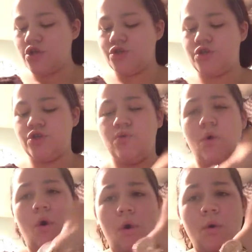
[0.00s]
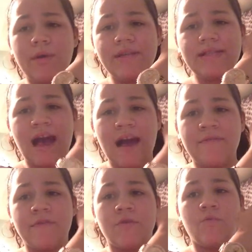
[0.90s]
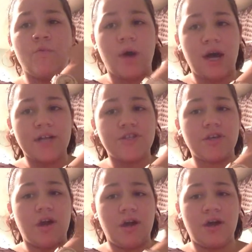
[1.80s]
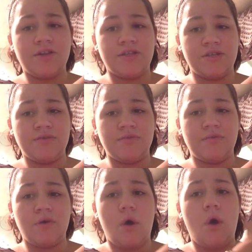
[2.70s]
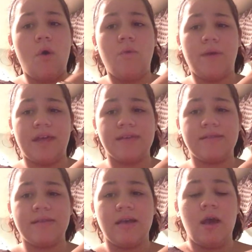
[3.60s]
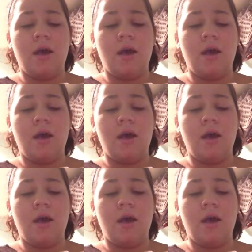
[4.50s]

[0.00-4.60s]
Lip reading: to always have your watch on you. Always.